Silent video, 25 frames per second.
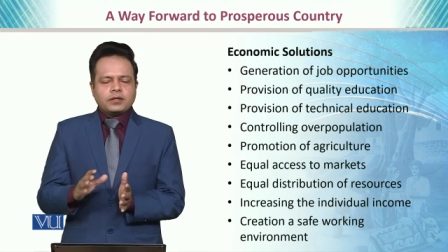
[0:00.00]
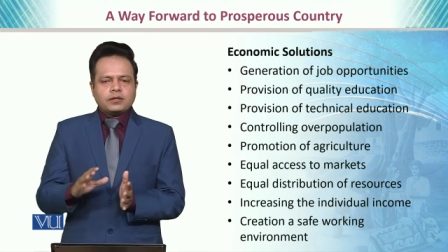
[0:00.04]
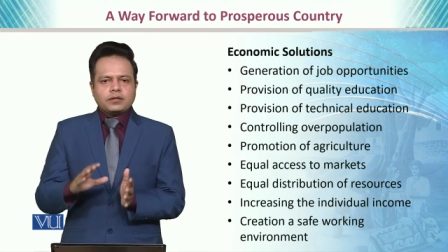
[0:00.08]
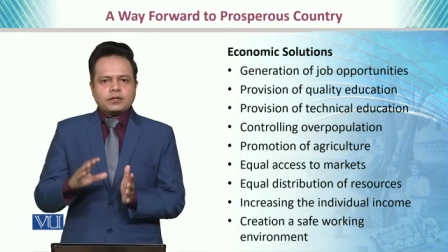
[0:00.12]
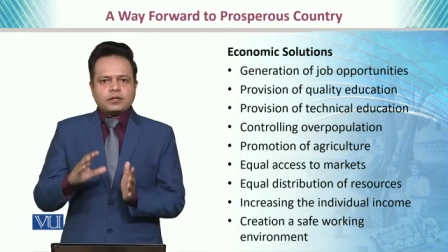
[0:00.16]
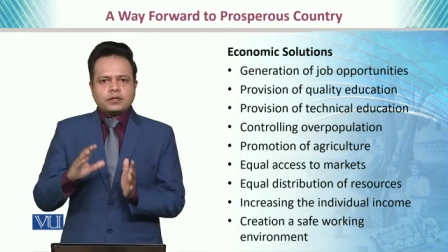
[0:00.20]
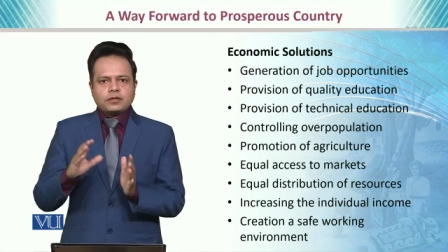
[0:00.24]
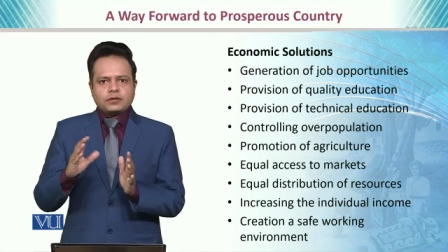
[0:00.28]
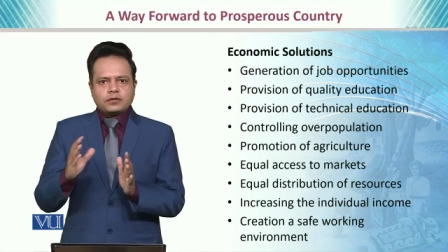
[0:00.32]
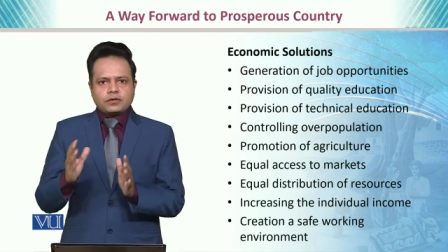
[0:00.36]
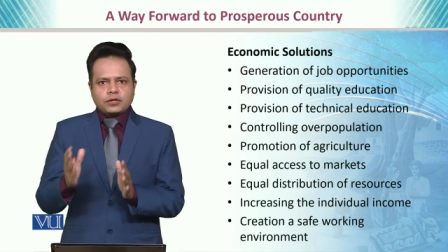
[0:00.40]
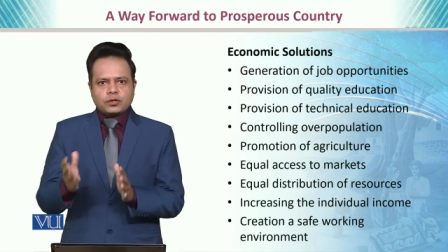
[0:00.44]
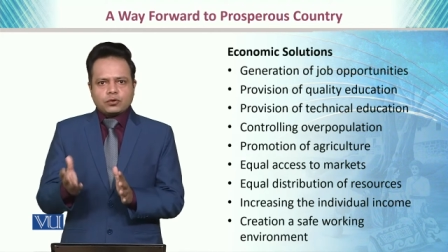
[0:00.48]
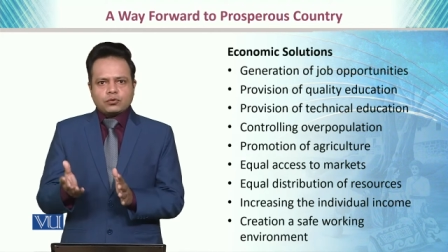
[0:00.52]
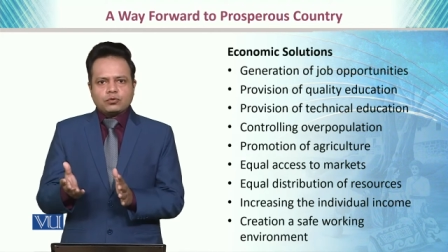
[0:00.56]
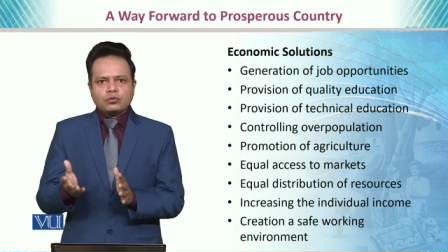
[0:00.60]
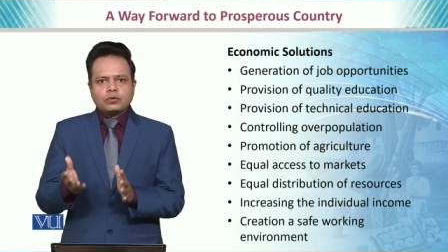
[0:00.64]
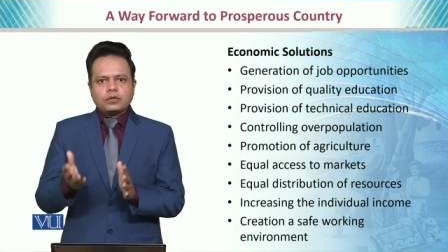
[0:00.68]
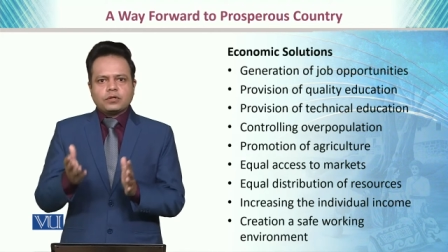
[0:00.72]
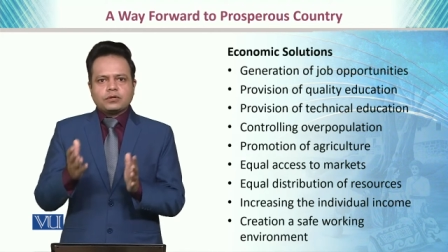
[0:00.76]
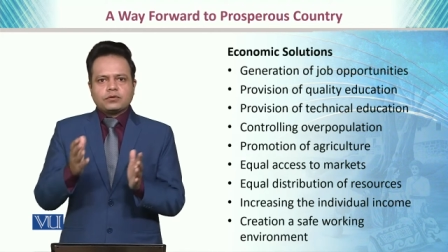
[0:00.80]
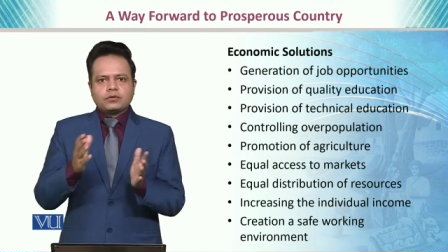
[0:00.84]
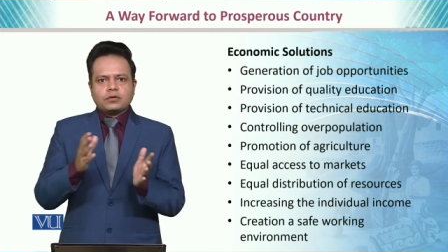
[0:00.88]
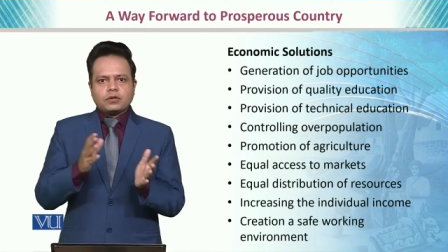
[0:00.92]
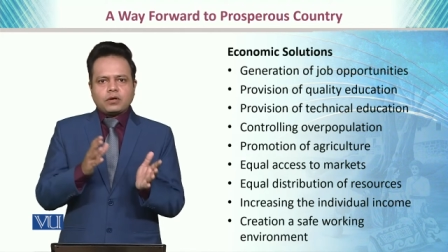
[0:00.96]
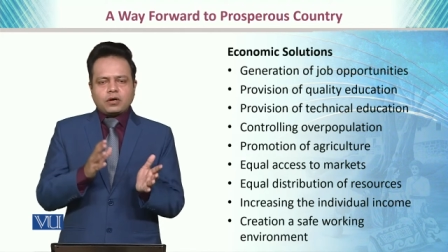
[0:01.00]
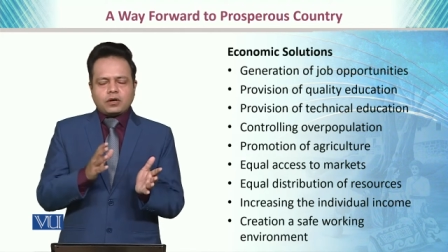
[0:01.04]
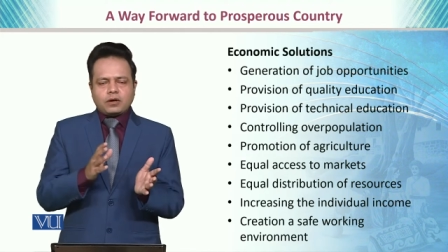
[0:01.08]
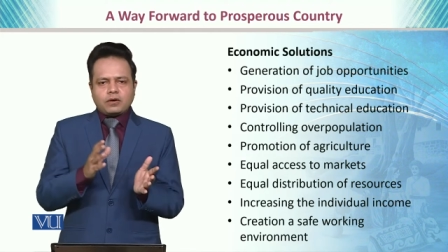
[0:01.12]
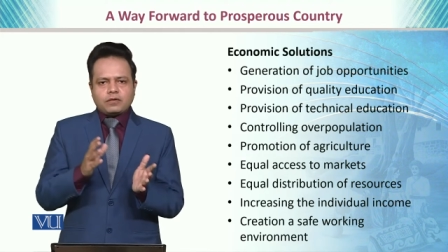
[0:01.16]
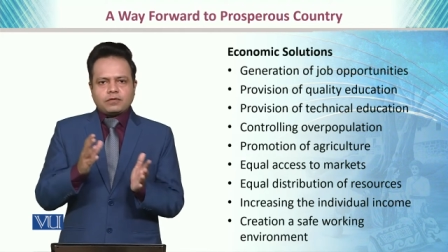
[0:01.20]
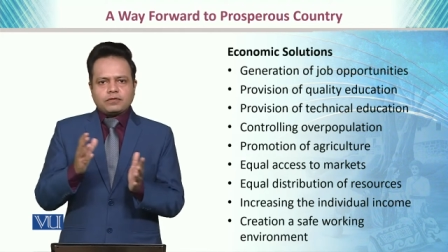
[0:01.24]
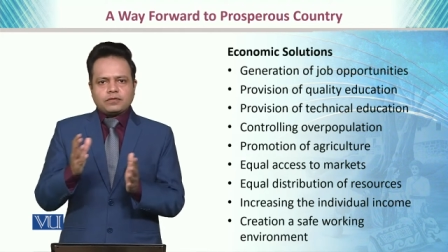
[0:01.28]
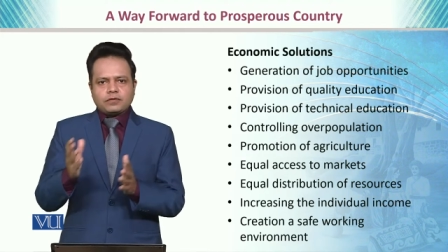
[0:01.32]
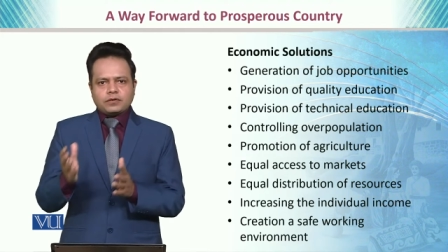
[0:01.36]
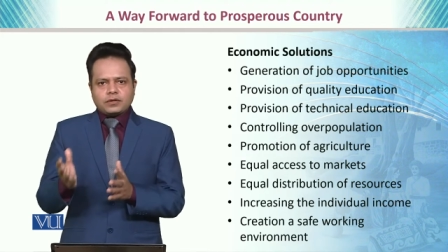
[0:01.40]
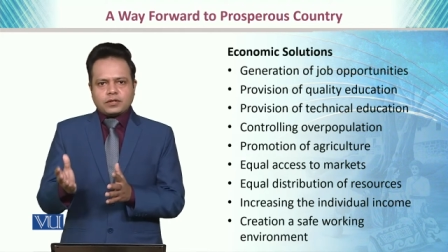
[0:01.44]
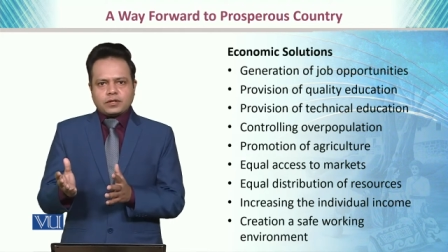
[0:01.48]
the rituals
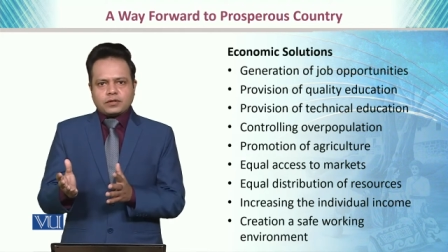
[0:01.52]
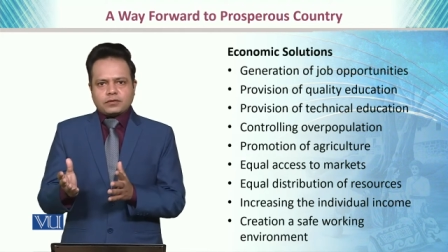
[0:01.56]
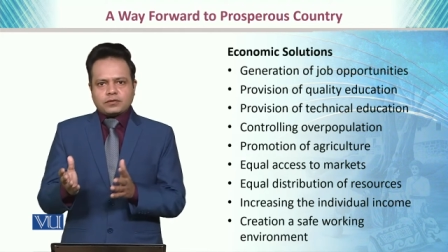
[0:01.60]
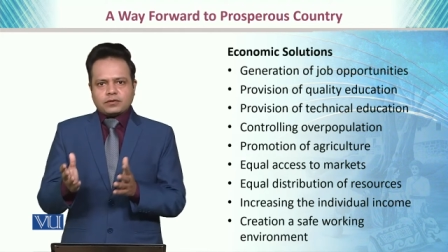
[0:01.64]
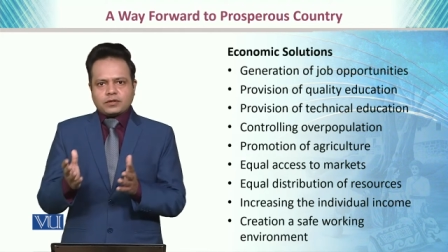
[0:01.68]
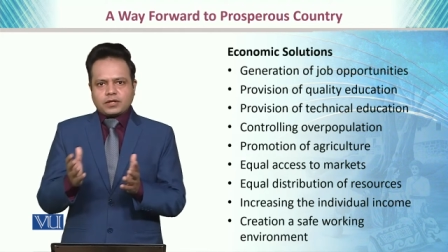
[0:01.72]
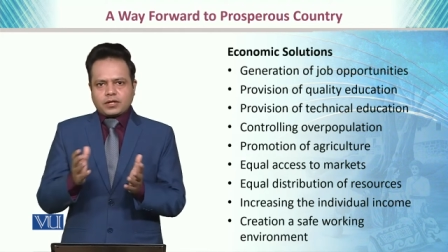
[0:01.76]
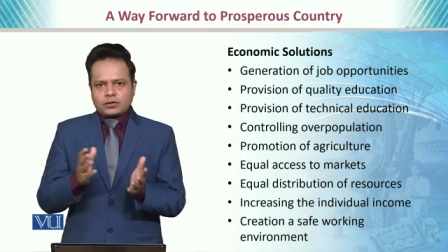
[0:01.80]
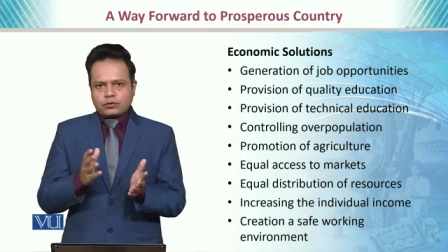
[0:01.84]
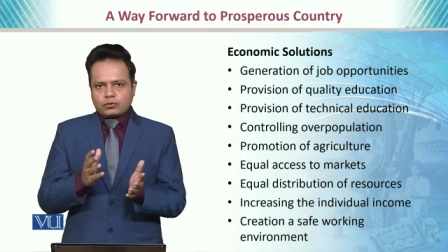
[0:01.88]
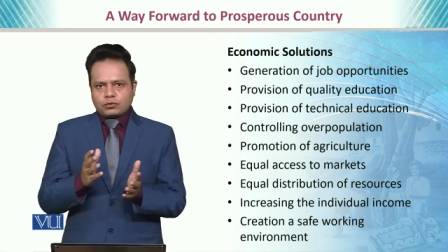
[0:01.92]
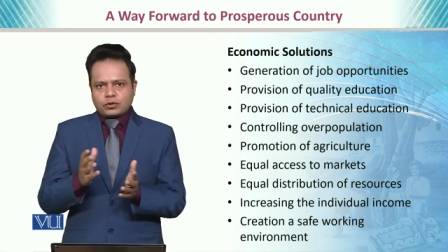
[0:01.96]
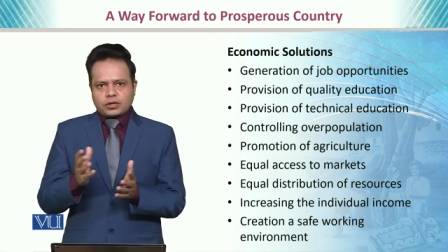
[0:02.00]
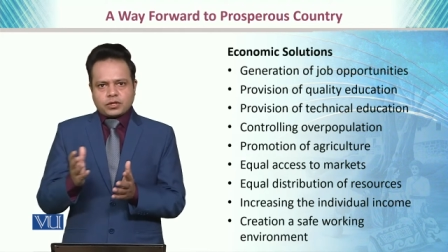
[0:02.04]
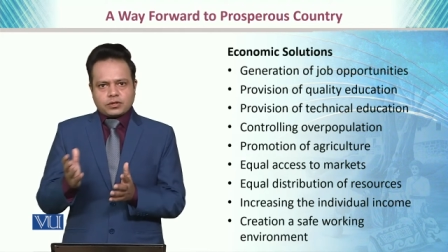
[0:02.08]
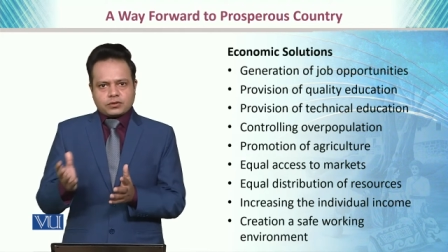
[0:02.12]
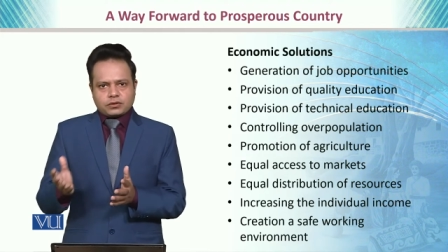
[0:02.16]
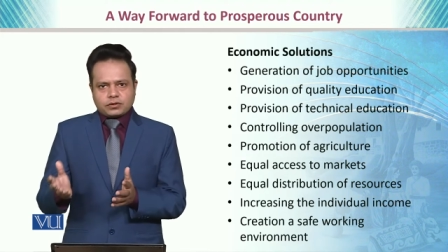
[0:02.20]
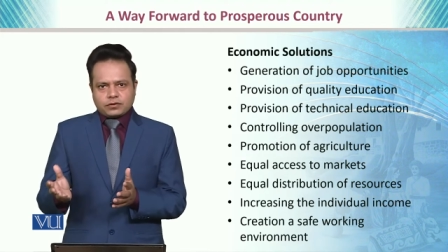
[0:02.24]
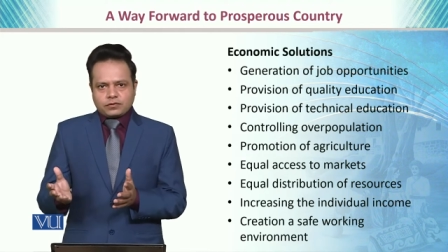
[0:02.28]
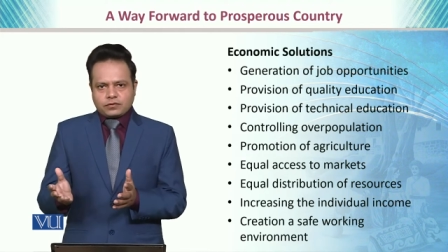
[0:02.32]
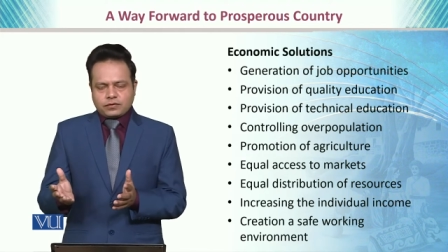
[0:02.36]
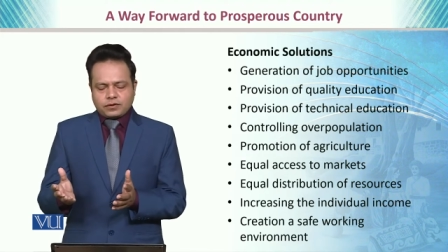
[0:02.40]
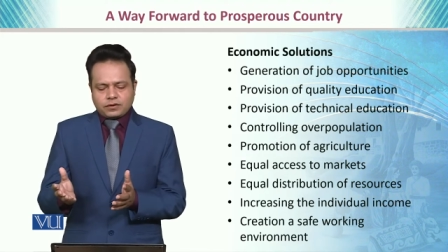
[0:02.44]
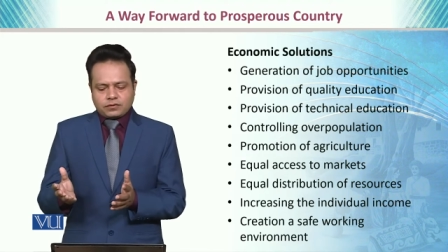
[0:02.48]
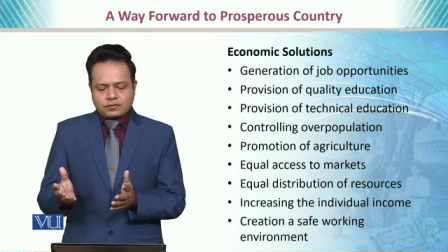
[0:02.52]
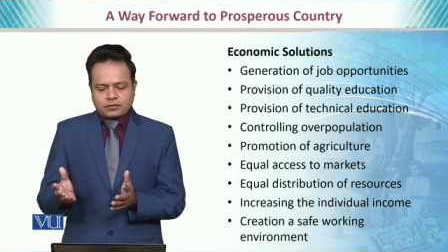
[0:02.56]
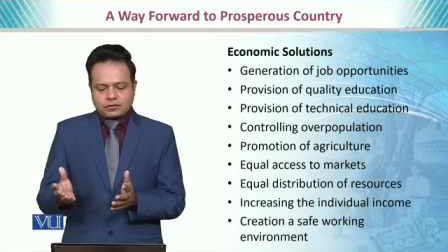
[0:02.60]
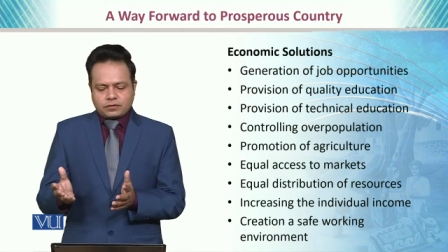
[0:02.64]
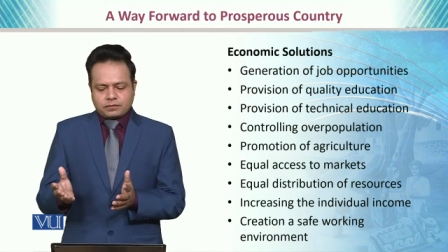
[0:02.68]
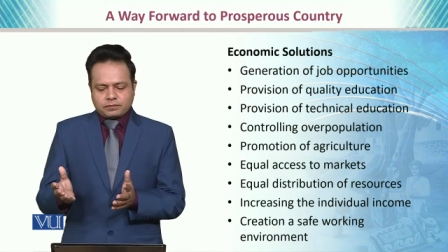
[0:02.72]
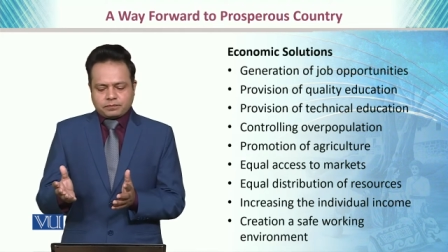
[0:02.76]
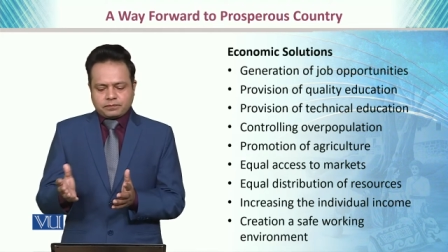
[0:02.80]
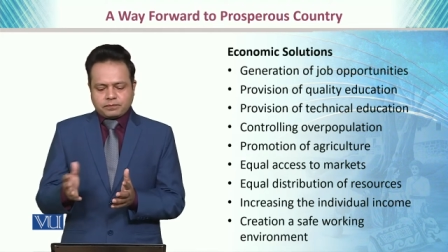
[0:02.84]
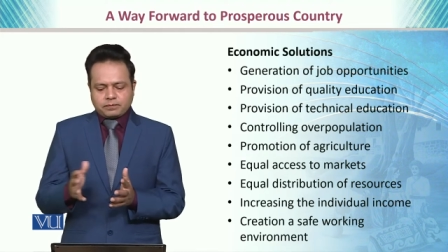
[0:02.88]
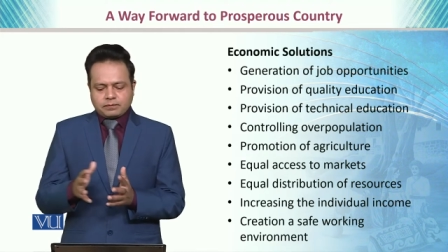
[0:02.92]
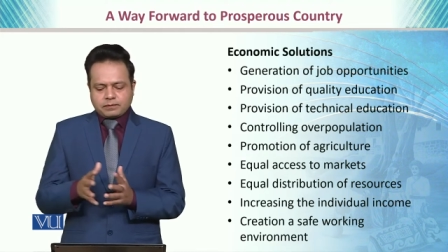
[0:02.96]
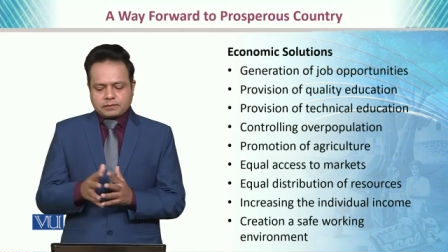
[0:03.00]
of this education
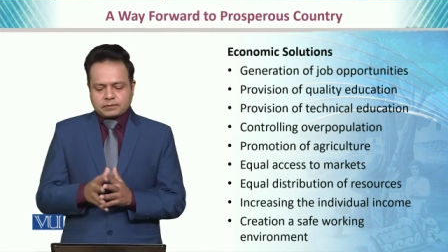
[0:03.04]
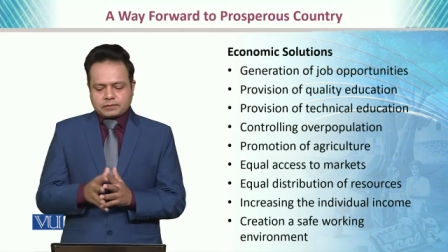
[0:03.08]
system.